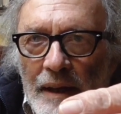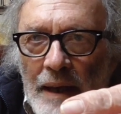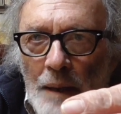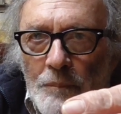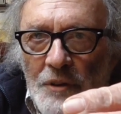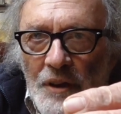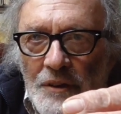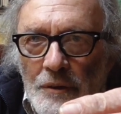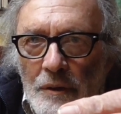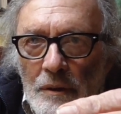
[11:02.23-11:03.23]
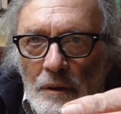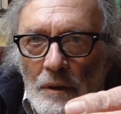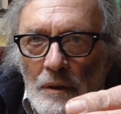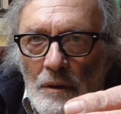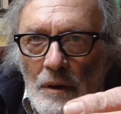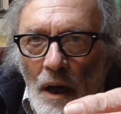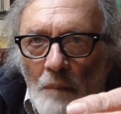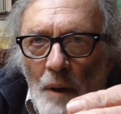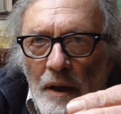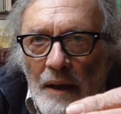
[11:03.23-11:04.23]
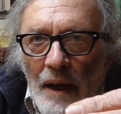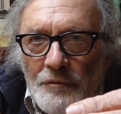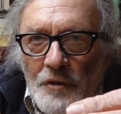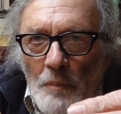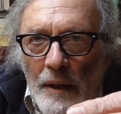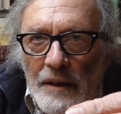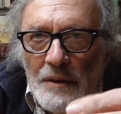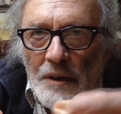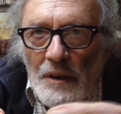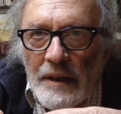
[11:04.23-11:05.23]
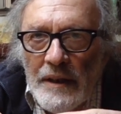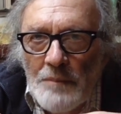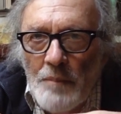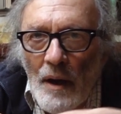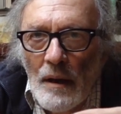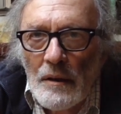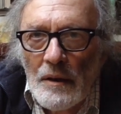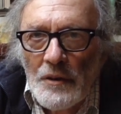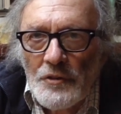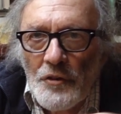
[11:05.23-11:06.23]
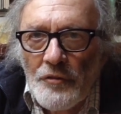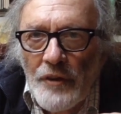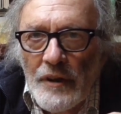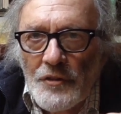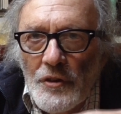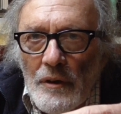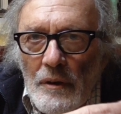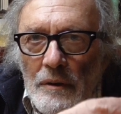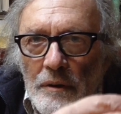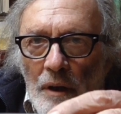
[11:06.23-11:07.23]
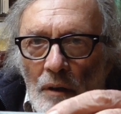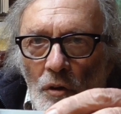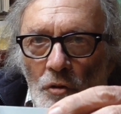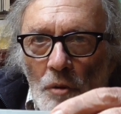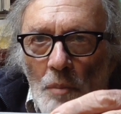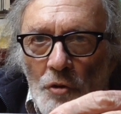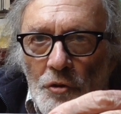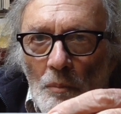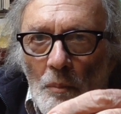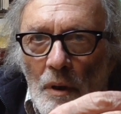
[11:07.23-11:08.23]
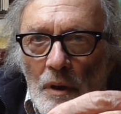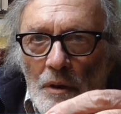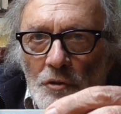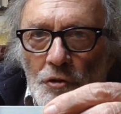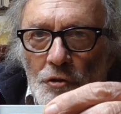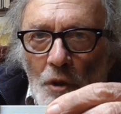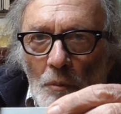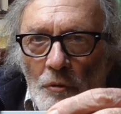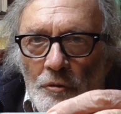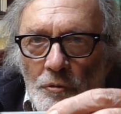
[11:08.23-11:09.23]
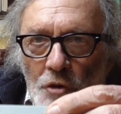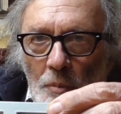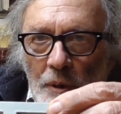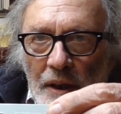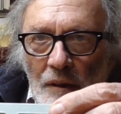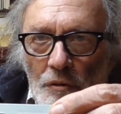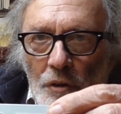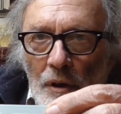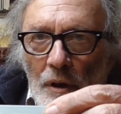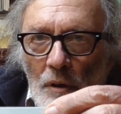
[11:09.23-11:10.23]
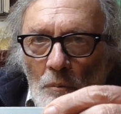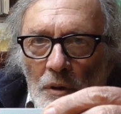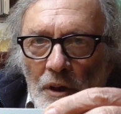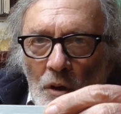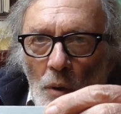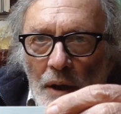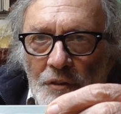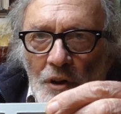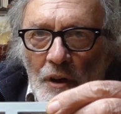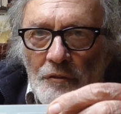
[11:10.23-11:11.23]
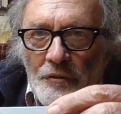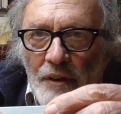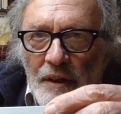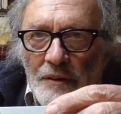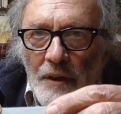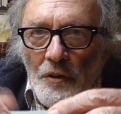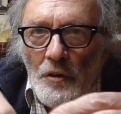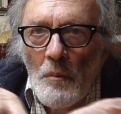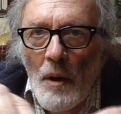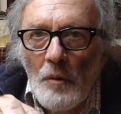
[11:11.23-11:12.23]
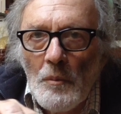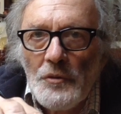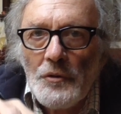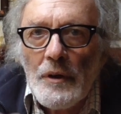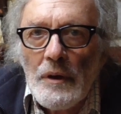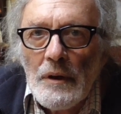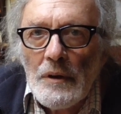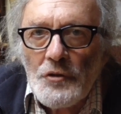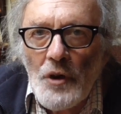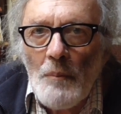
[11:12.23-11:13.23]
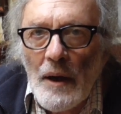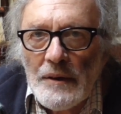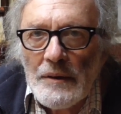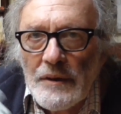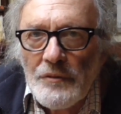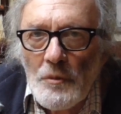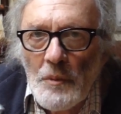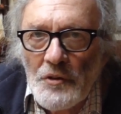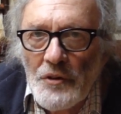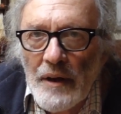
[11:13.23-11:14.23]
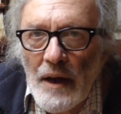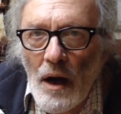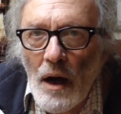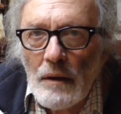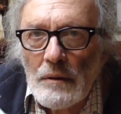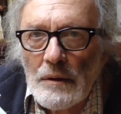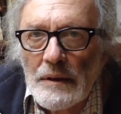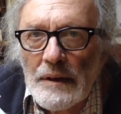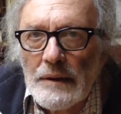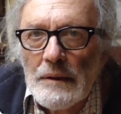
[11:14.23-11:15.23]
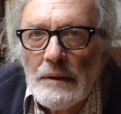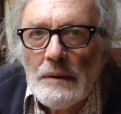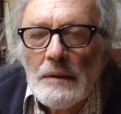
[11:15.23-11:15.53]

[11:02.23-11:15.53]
they're kept in. I might have to make a little keeper to fit, you know, on the bottom to stop them from dropping out. But they're quite a tight fit in there at the moment, so I might leave them as they are. Okay,